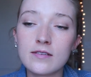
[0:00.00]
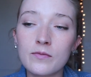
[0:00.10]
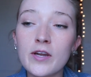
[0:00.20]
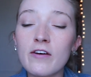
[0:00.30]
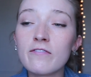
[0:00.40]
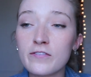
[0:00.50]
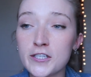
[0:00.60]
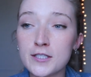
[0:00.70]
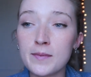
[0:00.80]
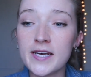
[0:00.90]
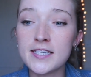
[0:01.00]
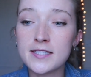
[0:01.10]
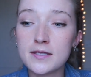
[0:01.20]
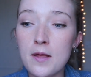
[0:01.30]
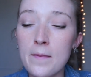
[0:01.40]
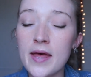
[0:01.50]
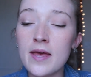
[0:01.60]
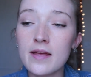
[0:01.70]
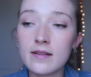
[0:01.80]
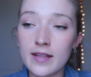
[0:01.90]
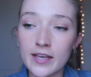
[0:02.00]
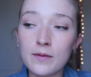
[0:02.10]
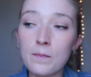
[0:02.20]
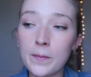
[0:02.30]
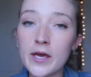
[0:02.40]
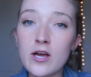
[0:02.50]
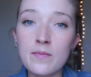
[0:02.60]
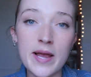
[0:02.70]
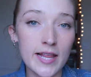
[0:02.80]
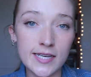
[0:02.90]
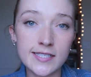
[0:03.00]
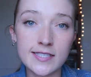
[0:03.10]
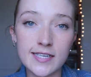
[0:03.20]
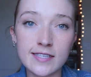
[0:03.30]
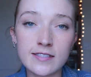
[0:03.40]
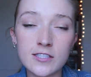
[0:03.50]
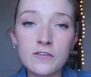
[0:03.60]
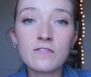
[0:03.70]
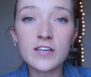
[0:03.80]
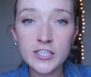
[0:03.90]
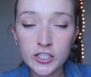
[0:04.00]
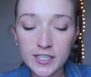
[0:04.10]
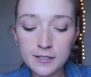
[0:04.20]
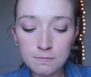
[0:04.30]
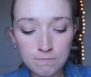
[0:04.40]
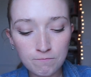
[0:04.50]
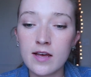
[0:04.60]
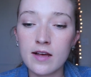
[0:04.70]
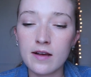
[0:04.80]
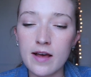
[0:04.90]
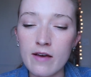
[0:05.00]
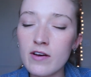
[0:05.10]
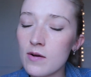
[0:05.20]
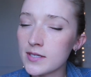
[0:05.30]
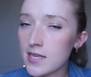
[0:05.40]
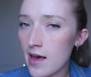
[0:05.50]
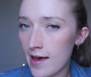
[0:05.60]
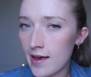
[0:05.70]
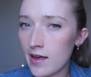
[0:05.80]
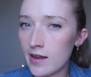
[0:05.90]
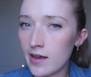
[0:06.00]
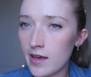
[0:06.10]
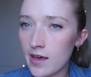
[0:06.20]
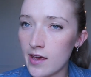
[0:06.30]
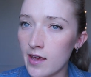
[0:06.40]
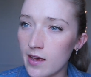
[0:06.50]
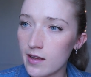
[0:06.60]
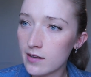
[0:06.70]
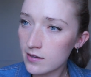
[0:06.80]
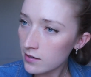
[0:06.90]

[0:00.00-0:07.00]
well, not first place, but like big on my list is Fiji. I haven't always had a